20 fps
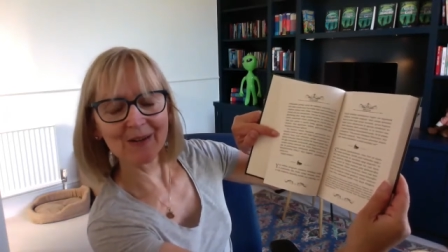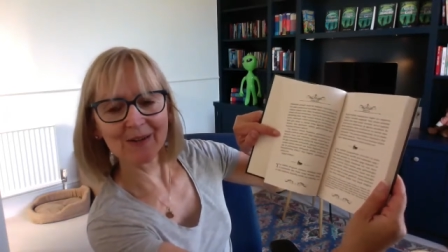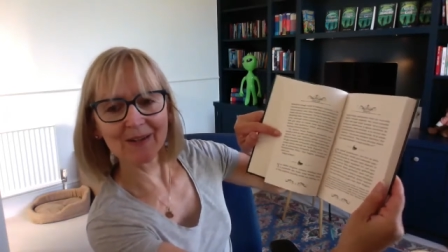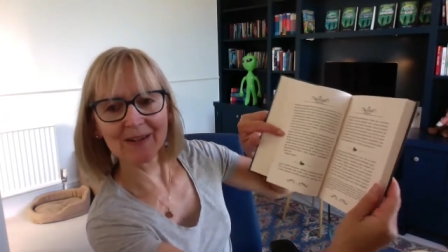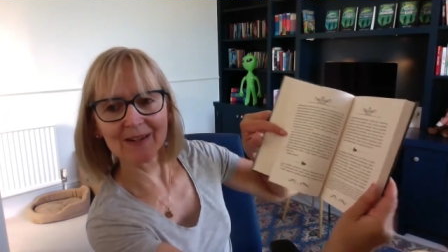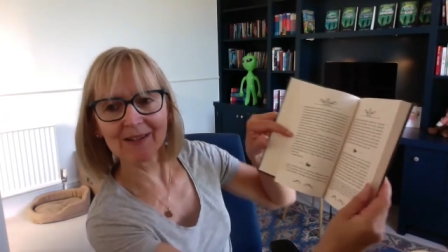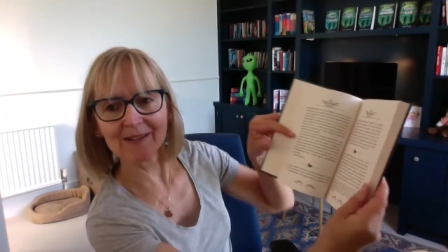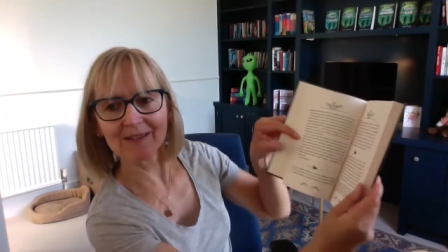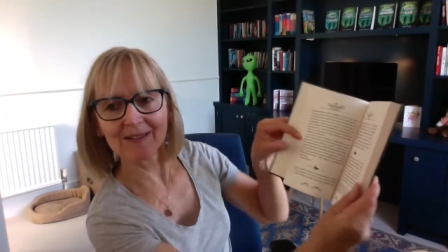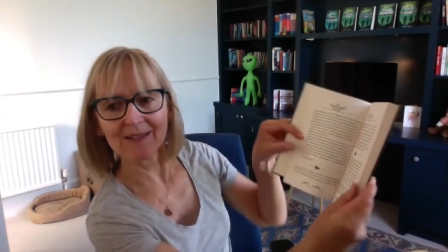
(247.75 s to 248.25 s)

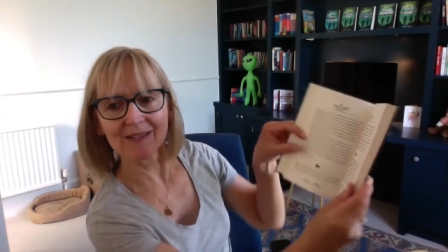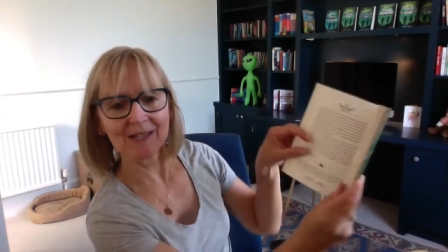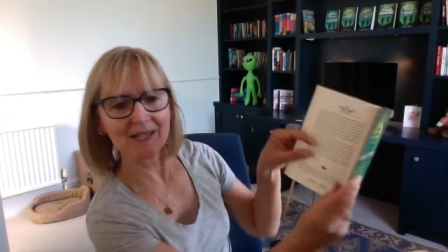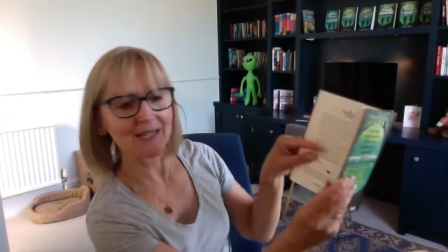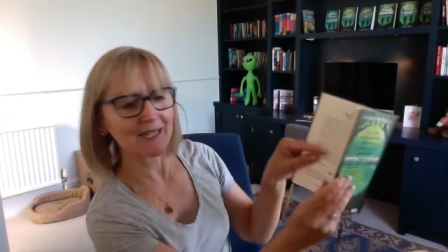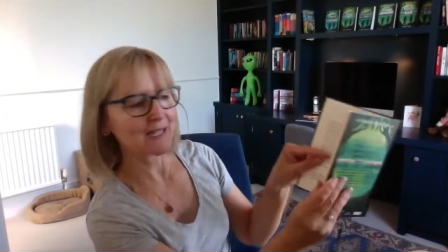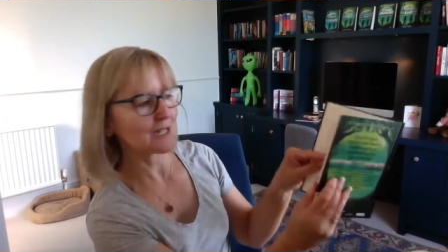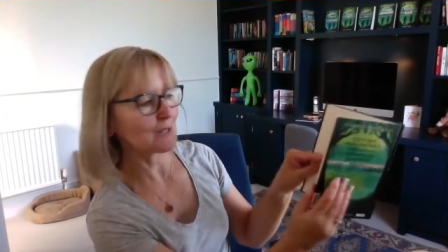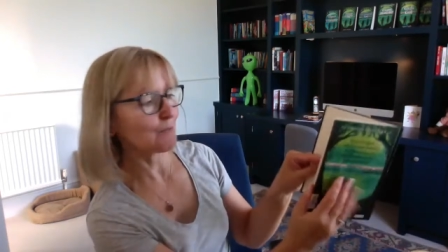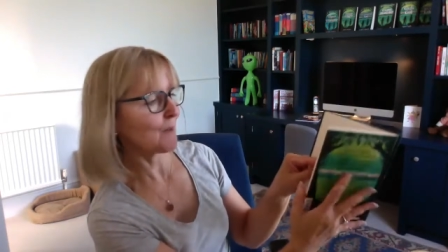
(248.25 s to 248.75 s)
uh,
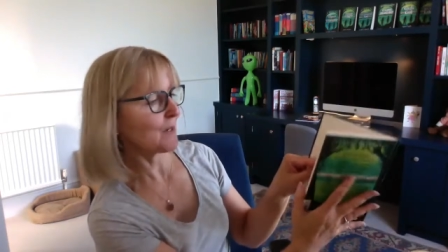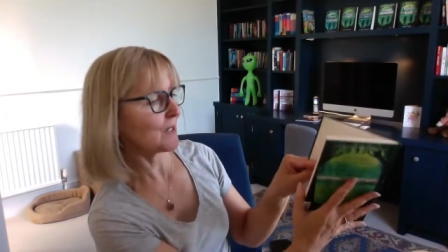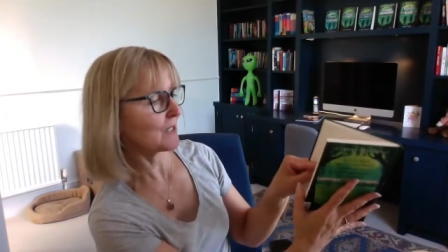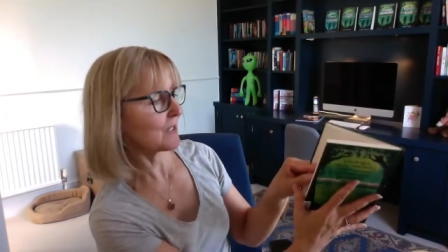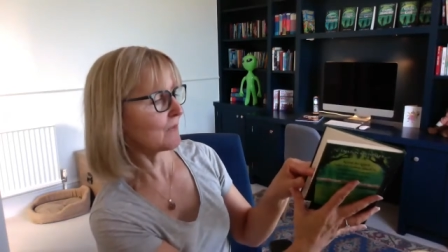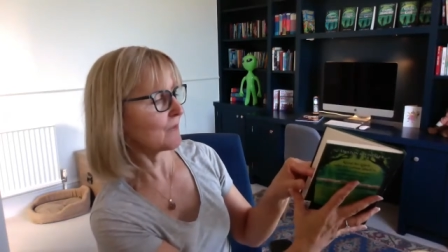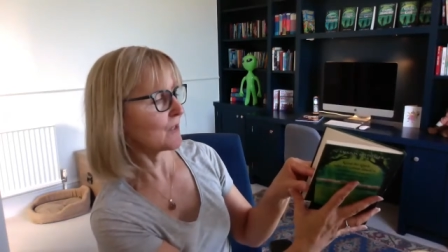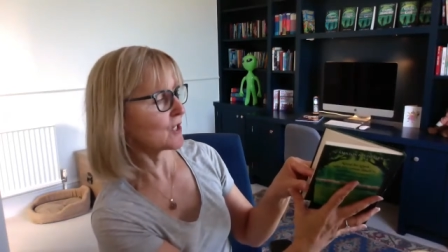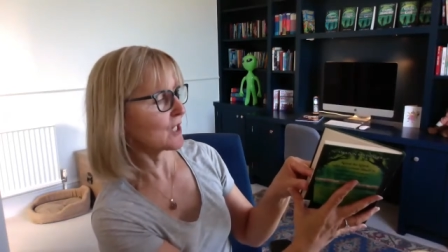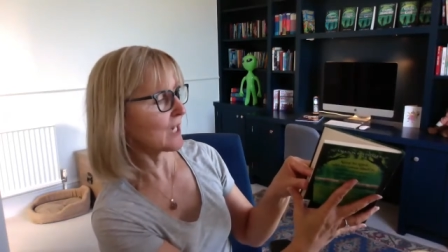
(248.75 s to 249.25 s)

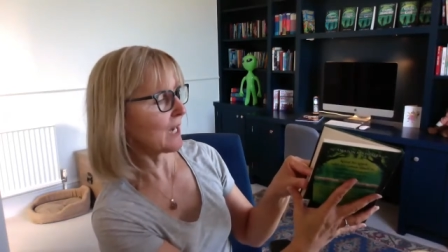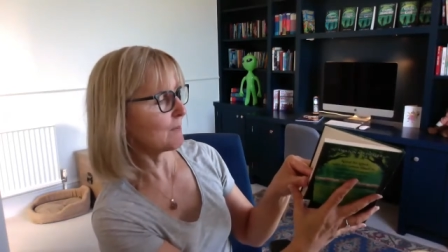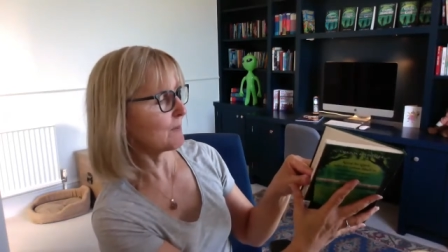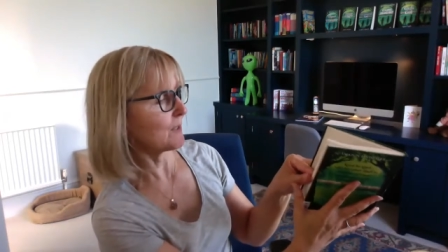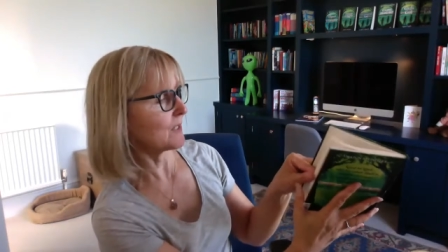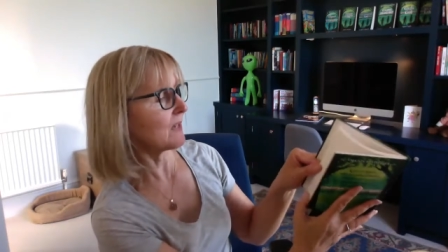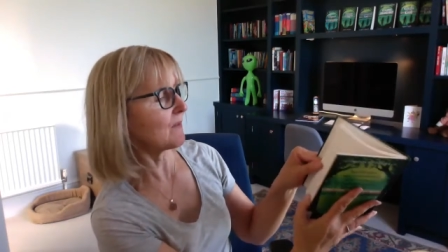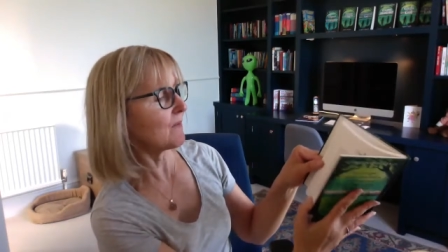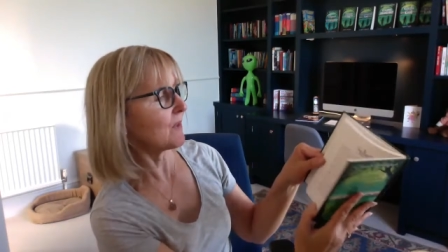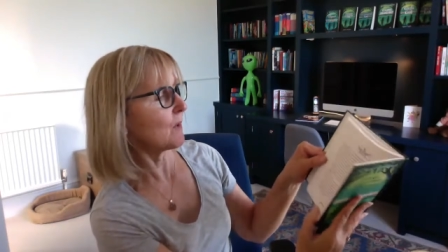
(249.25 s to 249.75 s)
interspersing the
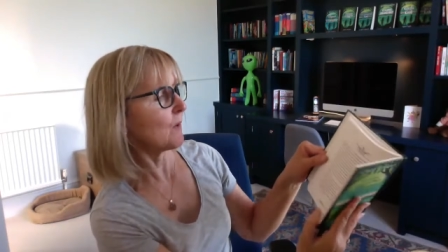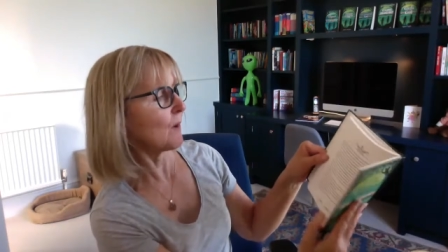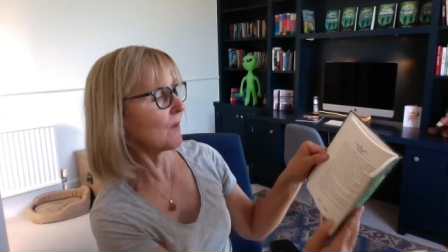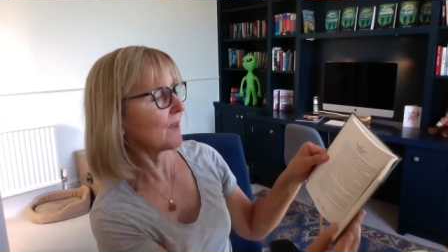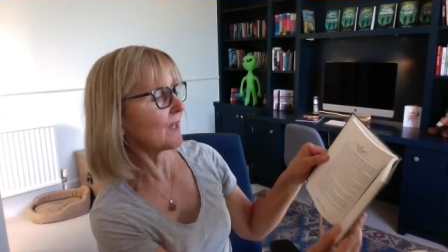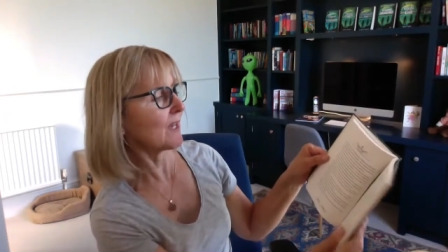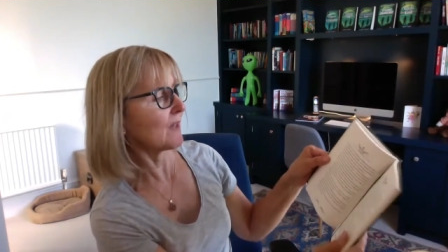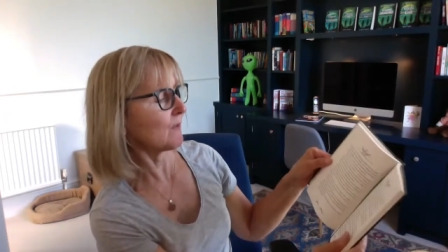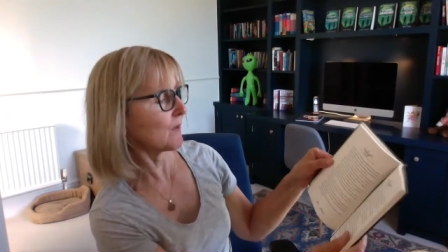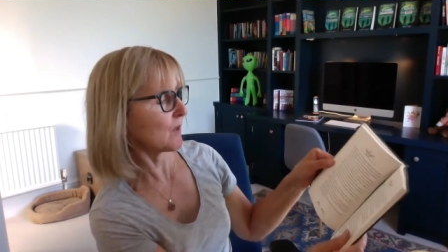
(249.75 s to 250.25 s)
chapters, even though I
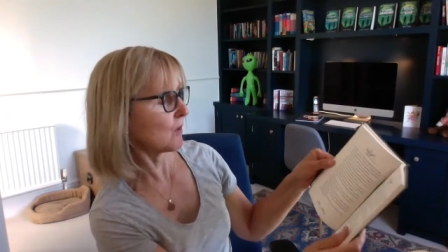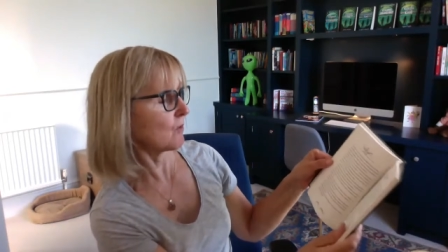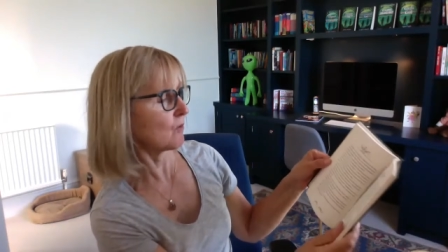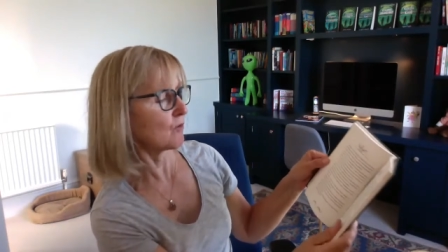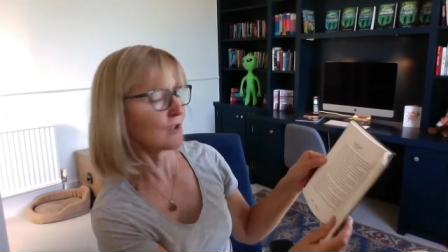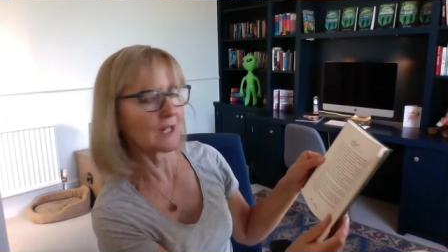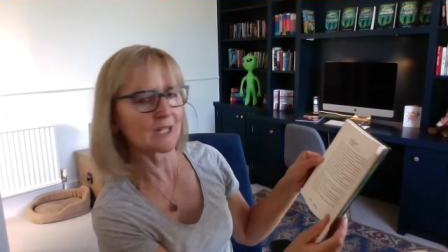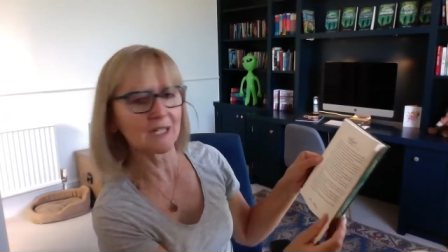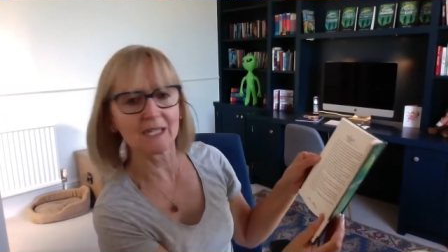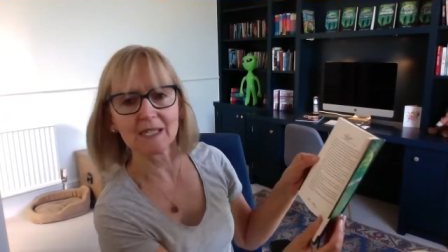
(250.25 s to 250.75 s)
think in the
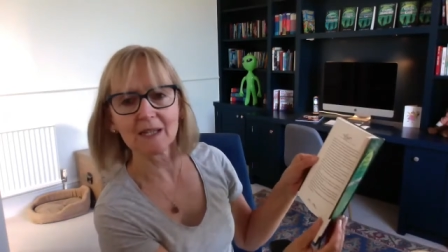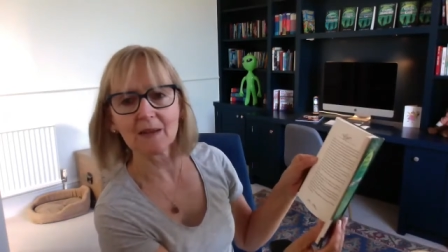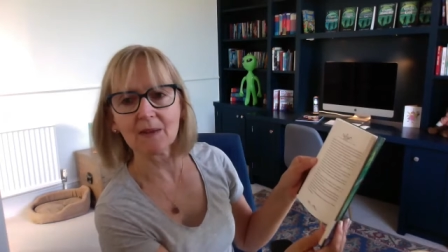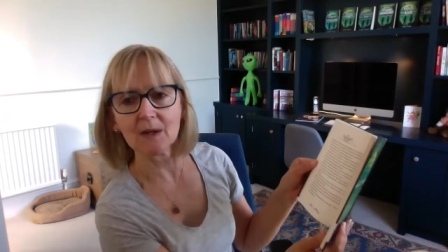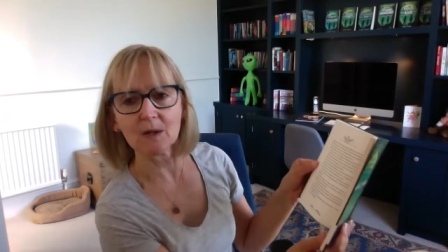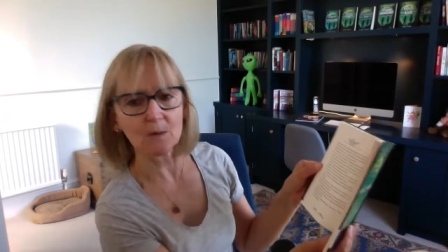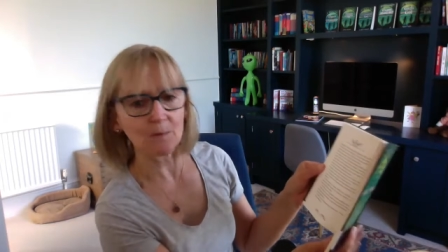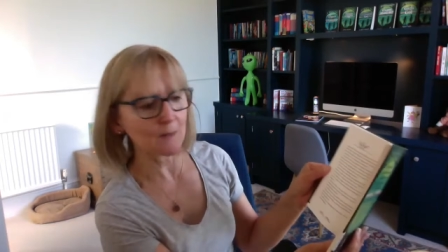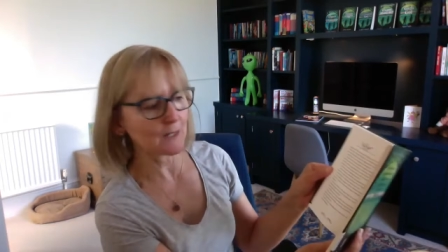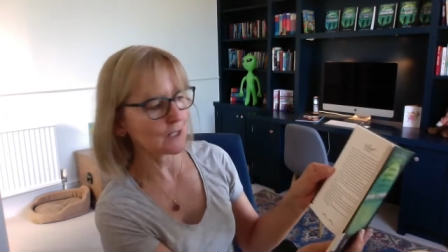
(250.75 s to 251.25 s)
contract it said
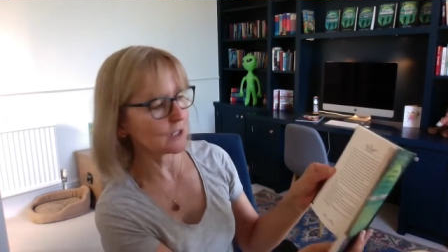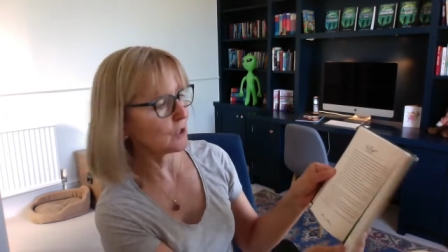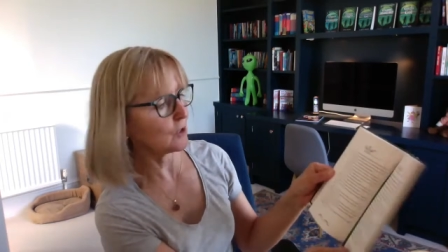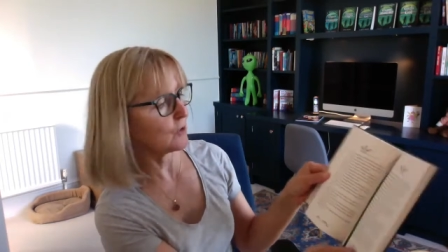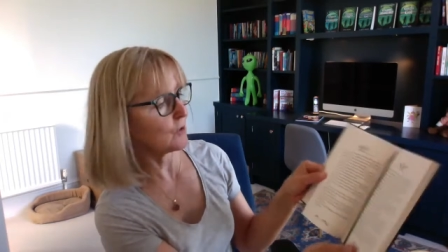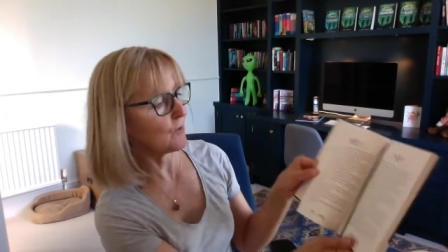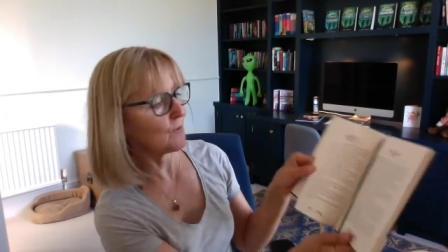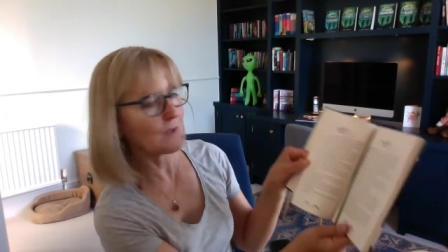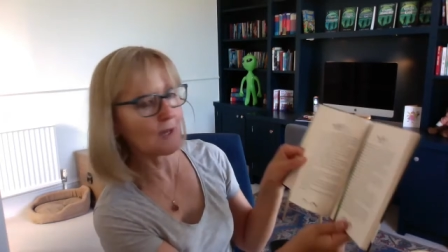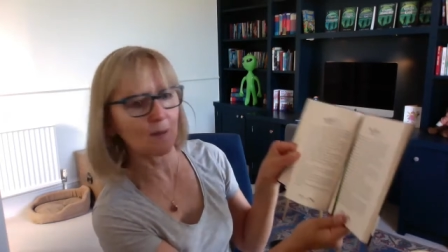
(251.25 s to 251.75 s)
they're not meant to
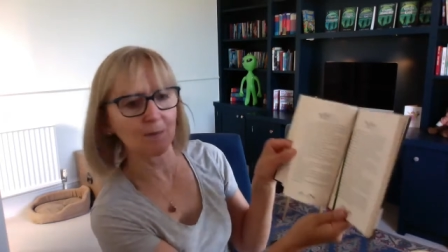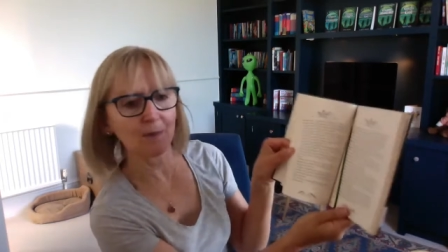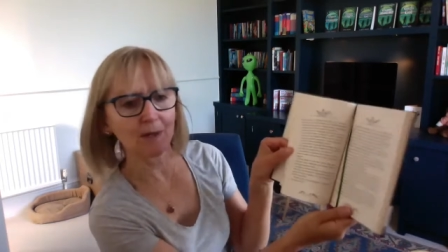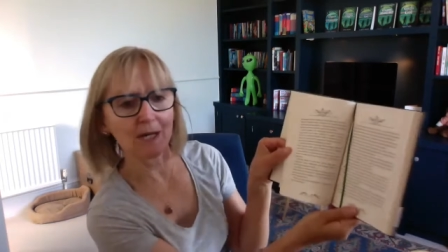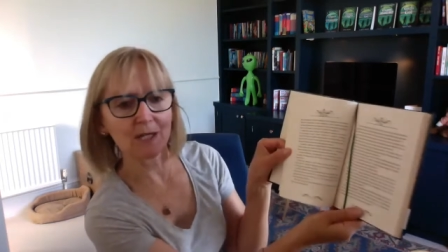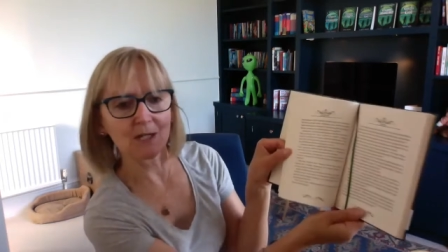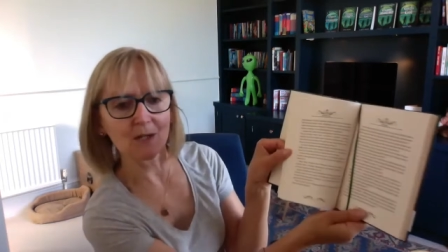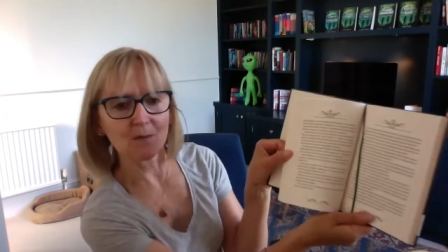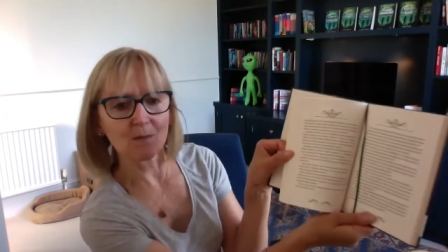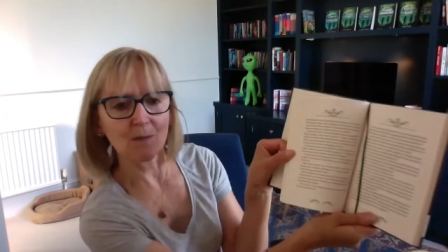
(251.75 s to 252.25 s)
do that, but I
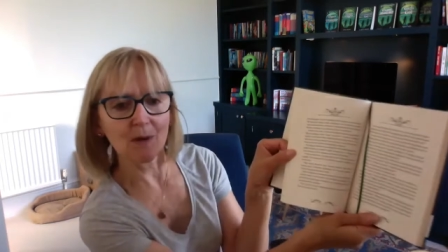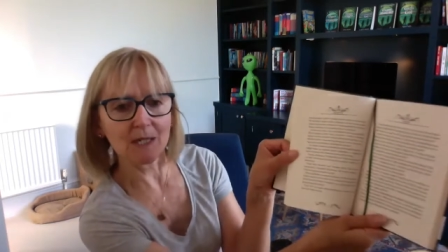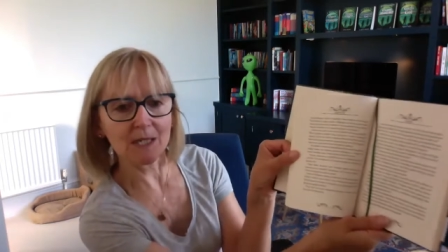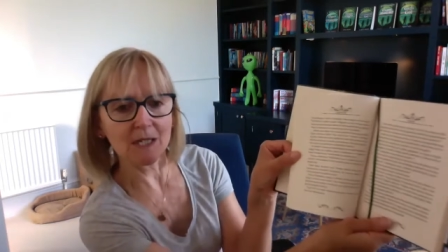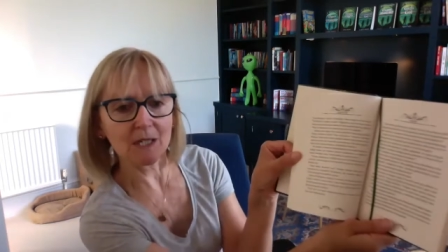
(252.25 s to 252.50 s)
don't mind.